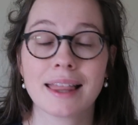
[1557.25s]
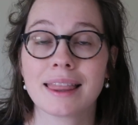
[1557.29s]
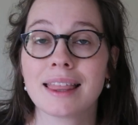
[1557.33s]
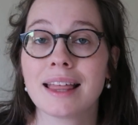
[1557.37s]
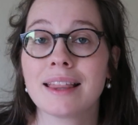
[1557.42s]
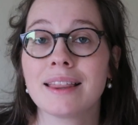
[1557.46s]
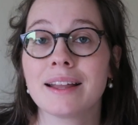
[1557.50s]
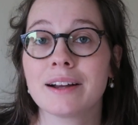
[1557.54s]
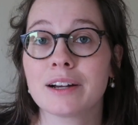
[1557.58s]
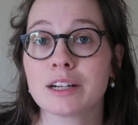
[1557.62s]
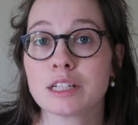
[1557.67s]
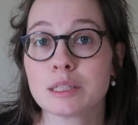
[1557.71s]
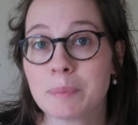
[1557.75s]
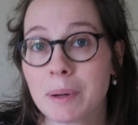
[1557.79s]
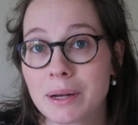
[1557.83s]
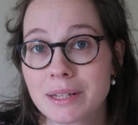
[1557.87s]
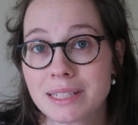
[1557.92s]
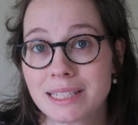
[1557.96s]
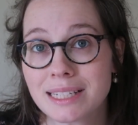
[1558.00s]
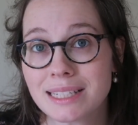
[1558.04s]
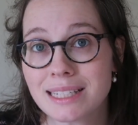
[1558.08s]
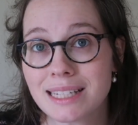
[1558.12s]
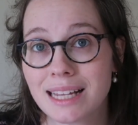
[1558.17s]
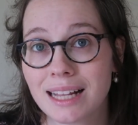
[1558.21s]
Then there's
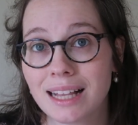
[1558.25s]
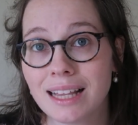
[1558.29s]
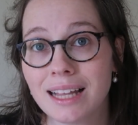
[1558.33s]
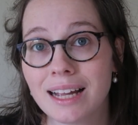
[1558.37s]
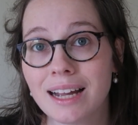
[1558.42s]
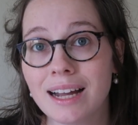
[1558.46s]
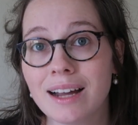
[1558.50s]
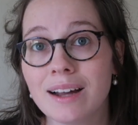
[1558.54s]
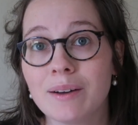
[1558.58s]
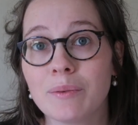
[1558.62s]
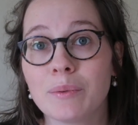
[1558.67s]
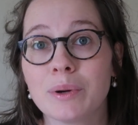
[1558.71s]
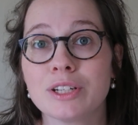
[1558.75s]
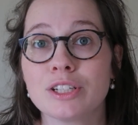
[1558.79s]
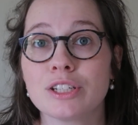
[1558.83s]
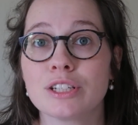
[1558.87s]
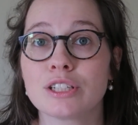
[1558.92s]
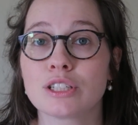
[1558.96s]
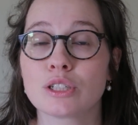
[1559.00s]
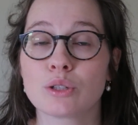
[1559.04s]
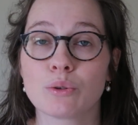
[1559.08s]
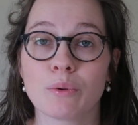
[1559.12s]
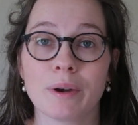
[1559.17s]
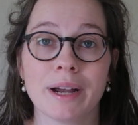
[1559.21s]
pulsatilla, which
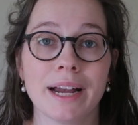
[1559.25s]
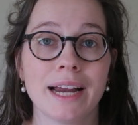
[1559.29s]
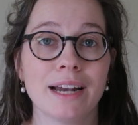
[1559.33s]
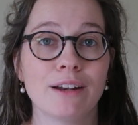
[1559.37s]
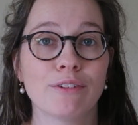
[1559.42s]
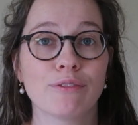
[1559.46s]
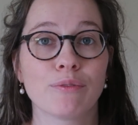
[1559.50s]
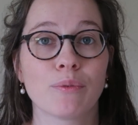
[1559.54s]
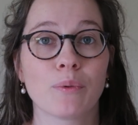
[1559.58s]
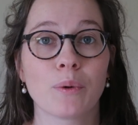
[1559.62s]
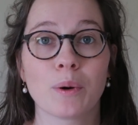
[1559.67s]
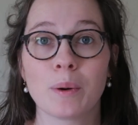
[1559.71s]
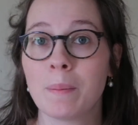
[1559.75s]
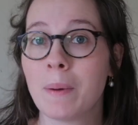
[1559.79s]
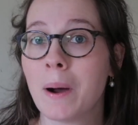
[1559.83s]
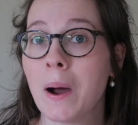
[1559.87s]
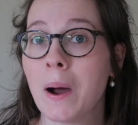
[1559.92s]
is great for